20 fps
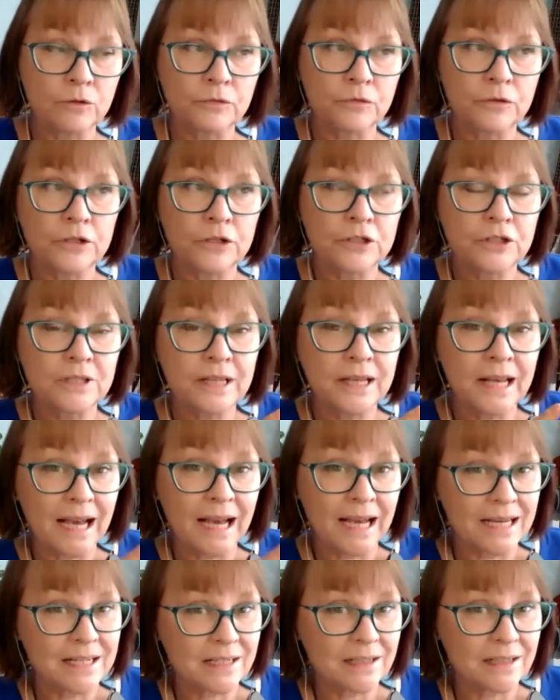refer to the
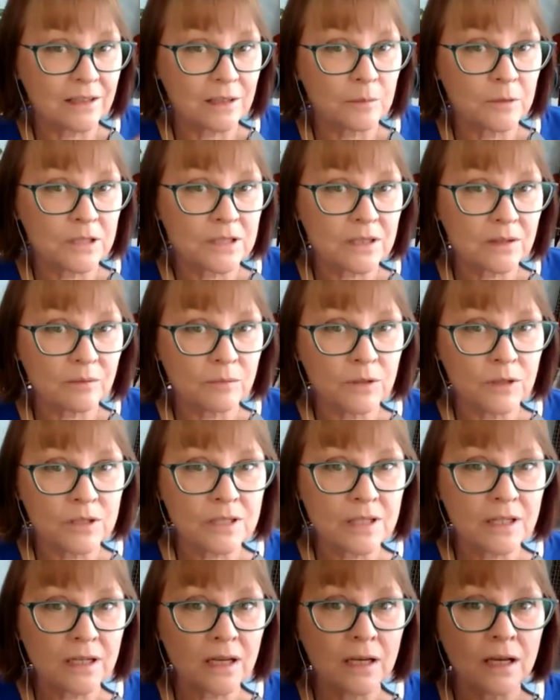8 elements of
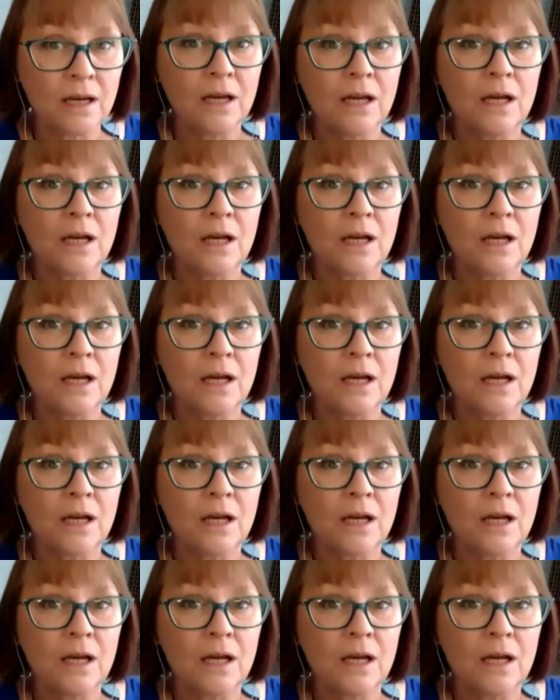music,